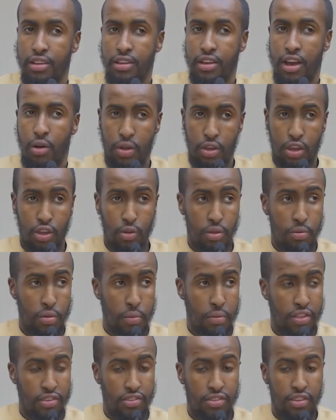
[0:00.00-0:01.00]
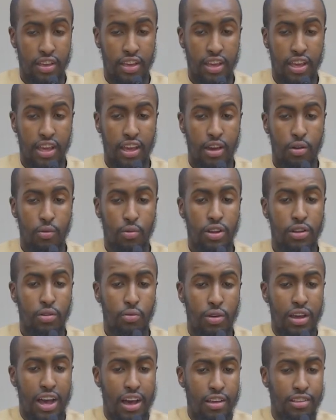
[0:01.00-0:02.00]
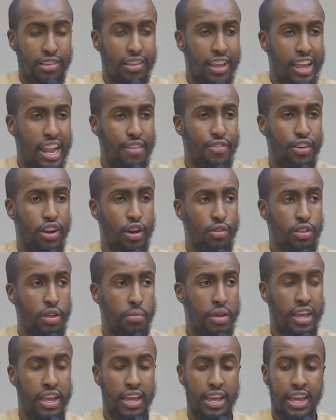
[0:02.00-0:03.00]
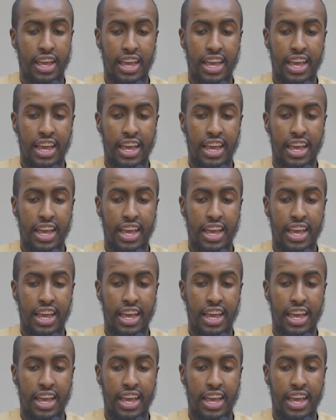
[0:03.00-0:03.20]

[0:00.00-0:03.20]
Are, we, are you with me, brothers? How's this khilafah going to be?